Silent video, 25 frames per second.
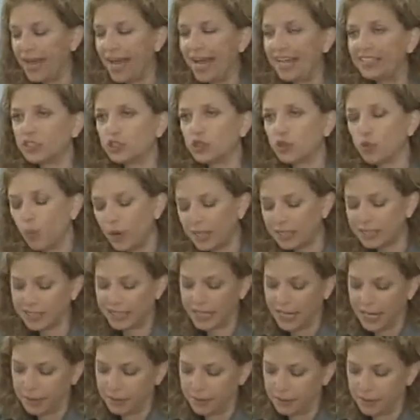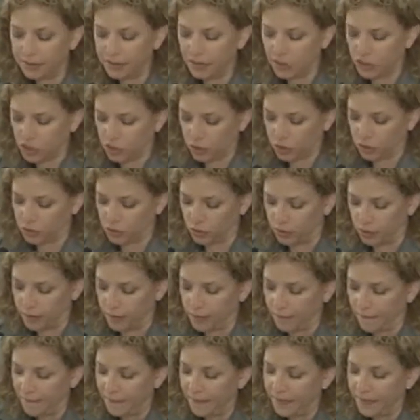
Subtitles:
and 28 million children.